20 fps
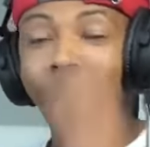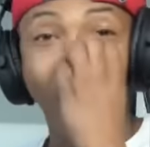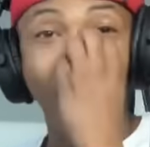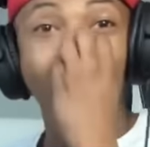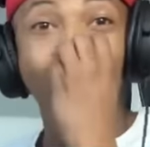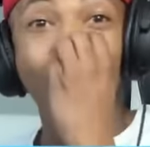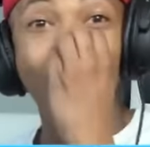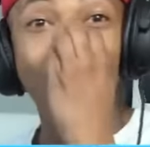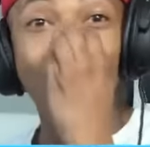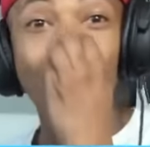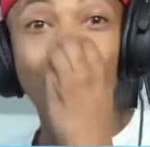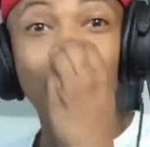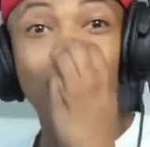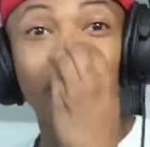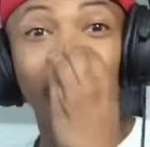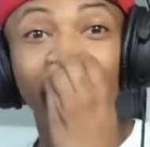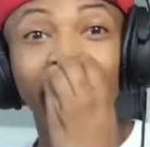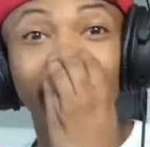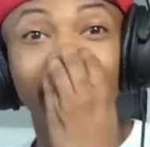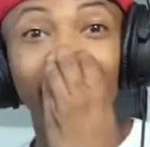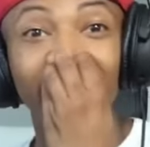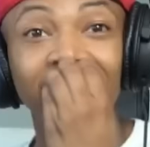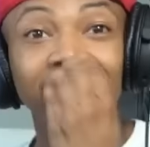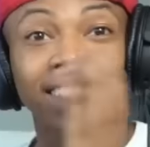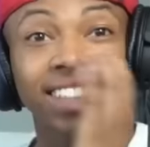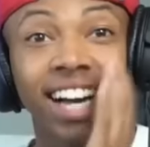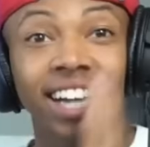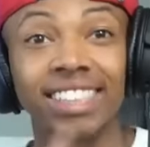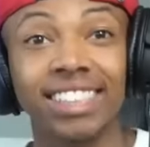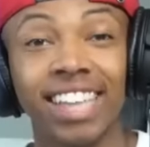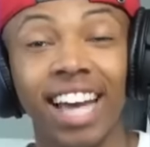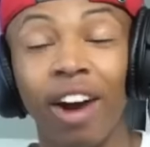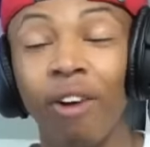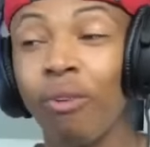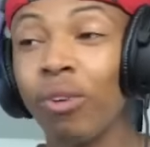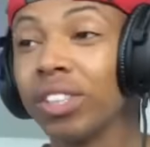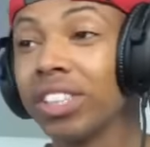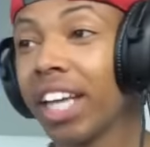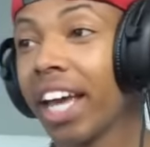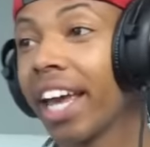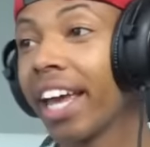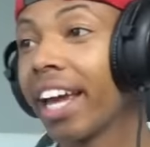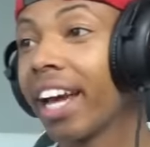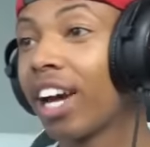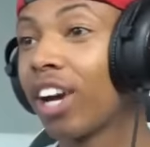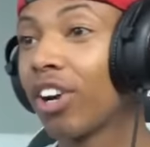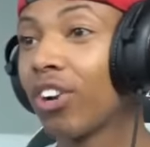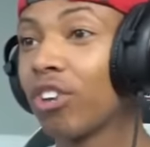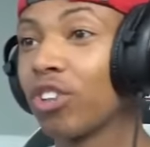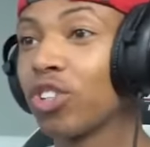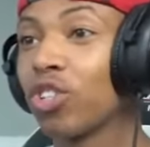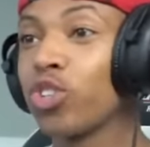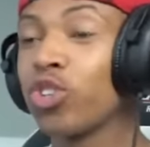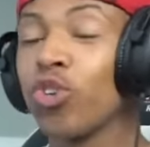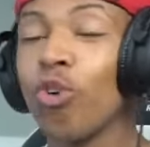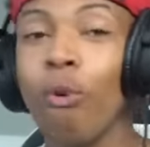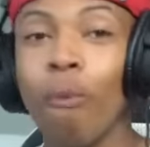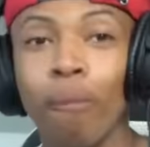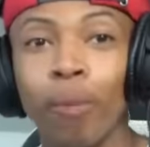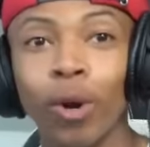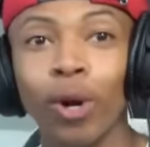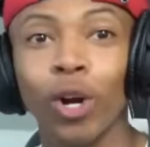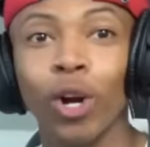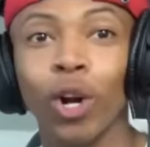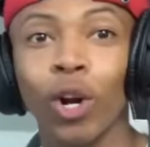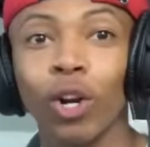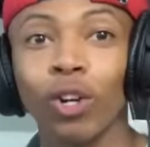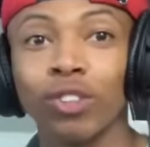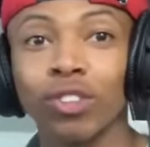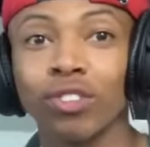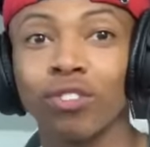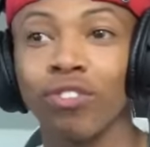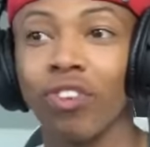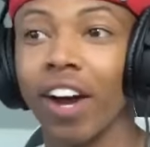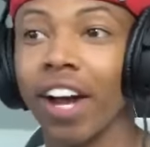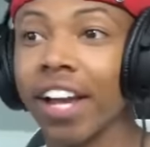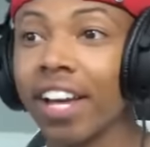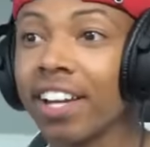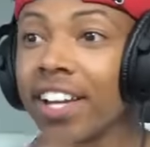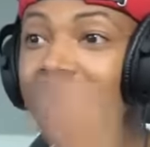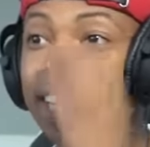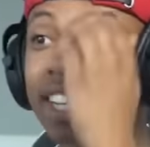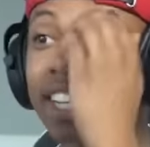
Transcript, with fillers: Oh my gosh, guys, that was a super close fight.